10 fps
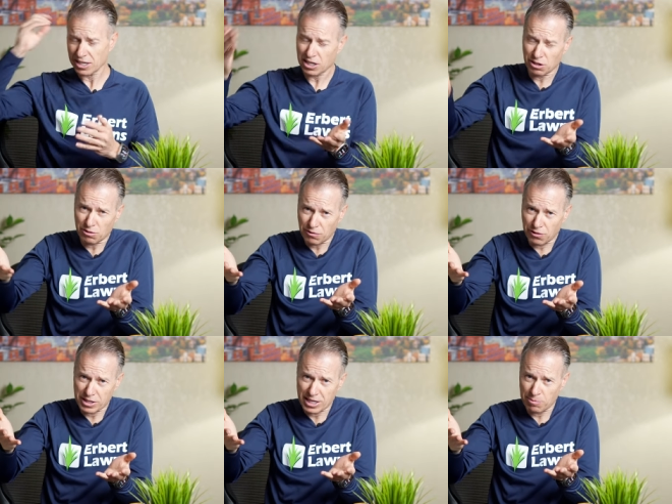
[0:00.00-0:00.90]
you know,
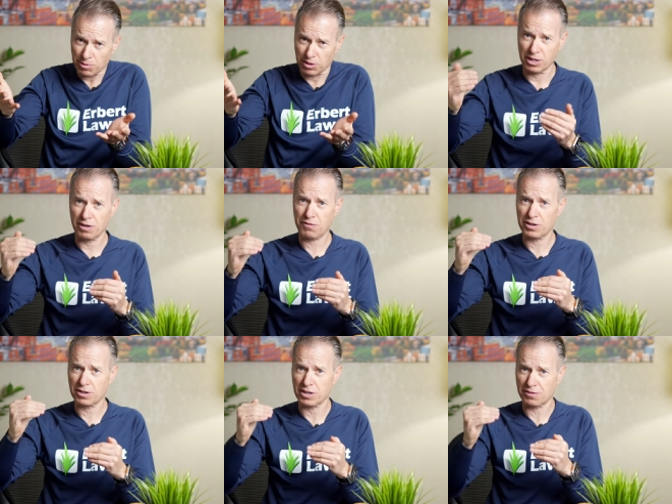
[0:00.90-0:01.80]
for example, if
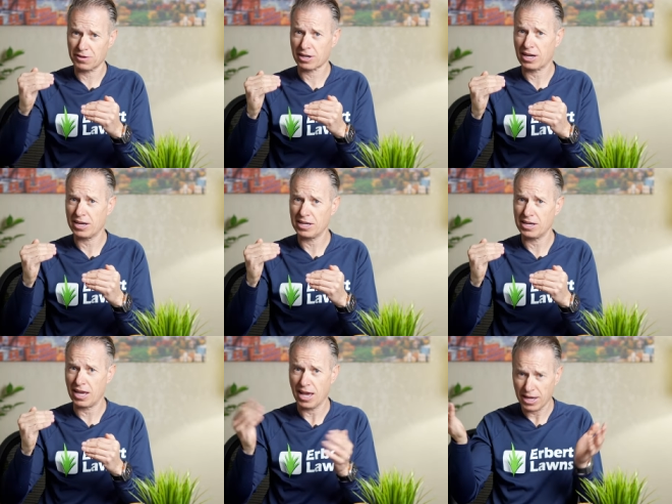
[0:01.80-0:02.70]
you're, if you're
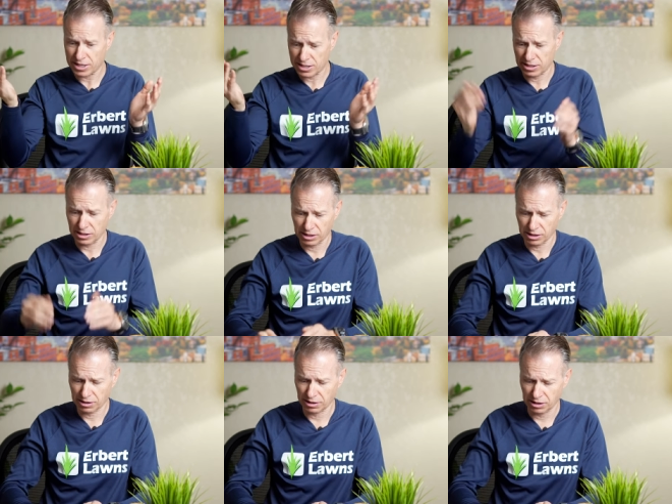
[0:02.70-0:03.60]
cutting at,
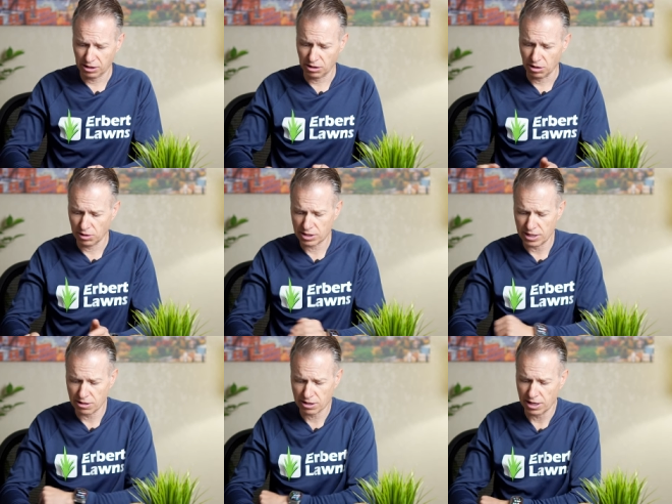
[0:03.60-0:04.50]
I don't know, let's say
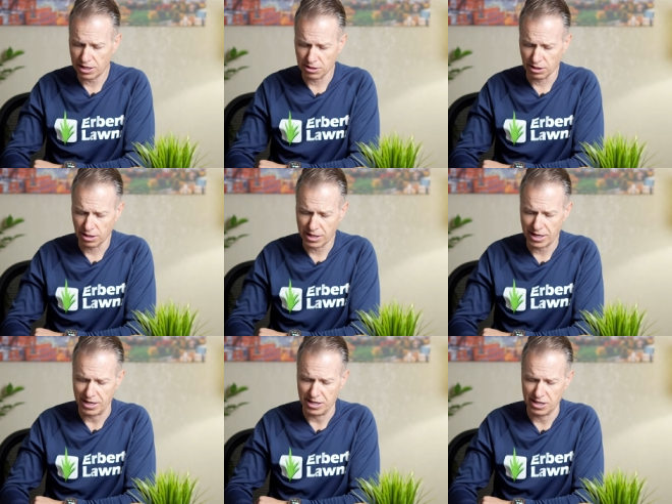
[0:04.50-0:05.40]
you're cutting your lawn at
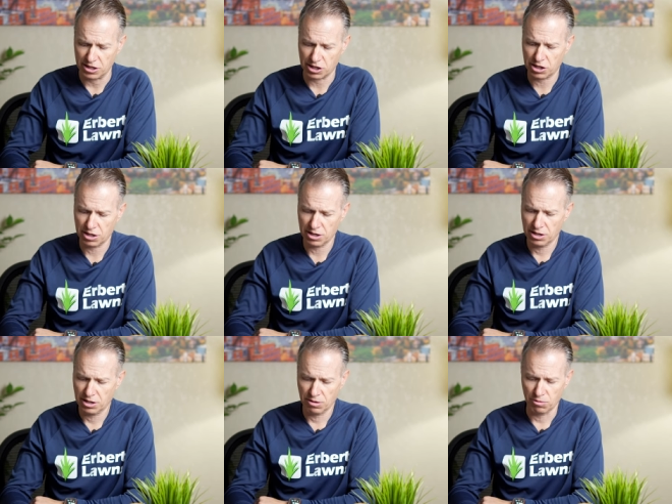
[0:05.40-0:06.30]
an inch,
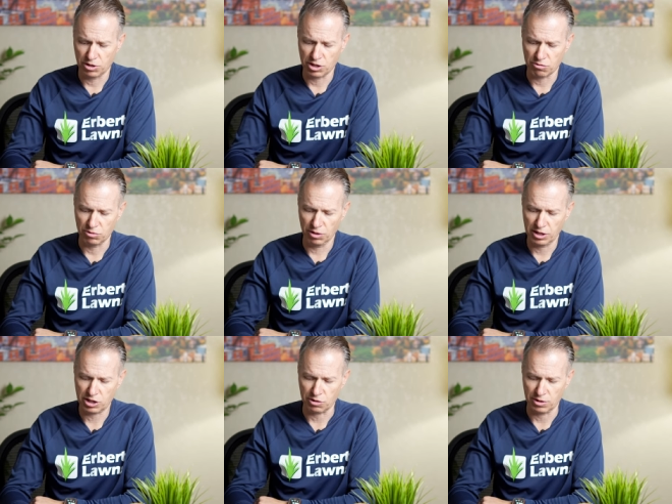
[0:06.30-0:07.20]
which is really
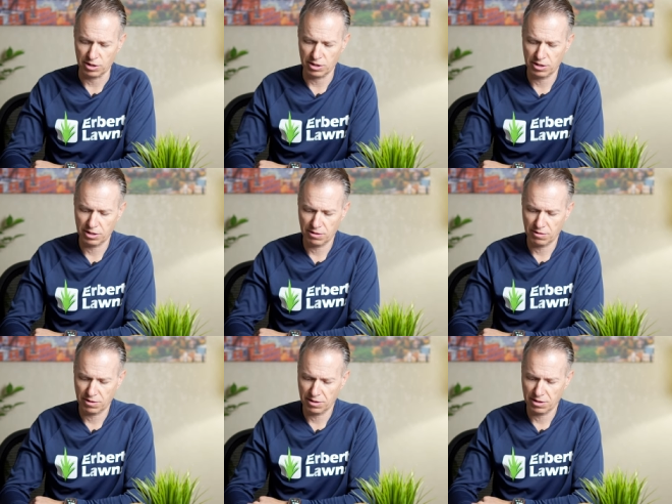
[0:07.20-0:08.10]
short
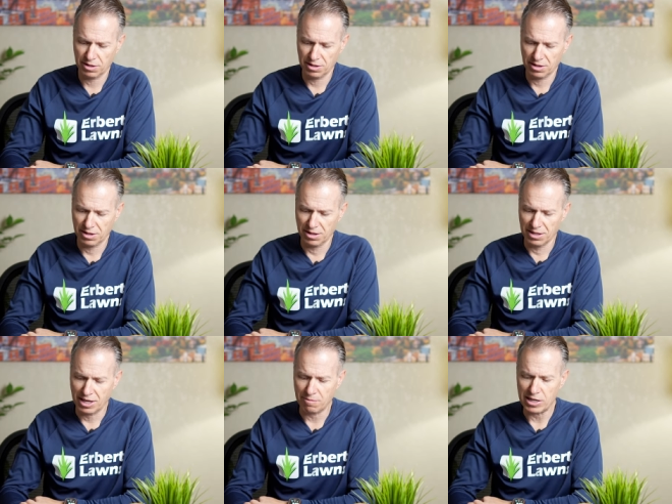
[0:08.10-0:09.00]

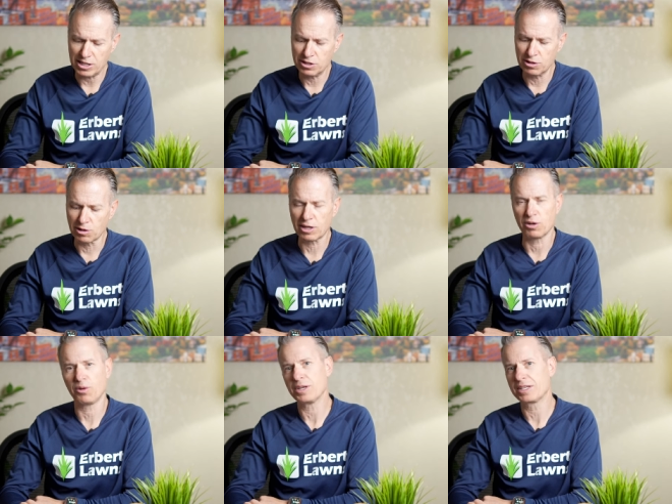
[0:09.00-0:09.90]
that means you could
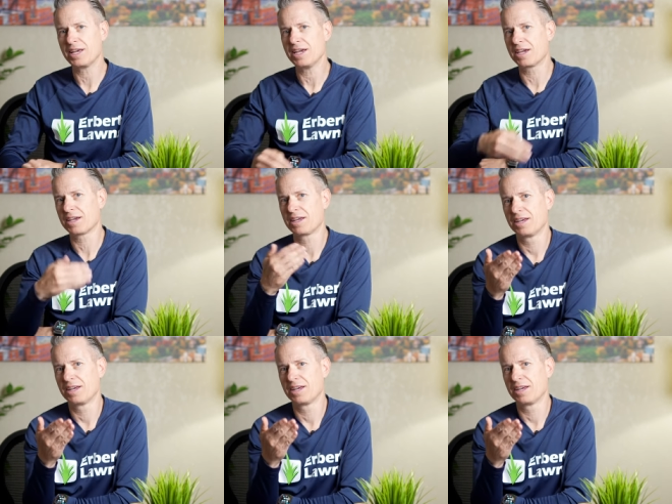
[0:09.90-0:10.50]
only take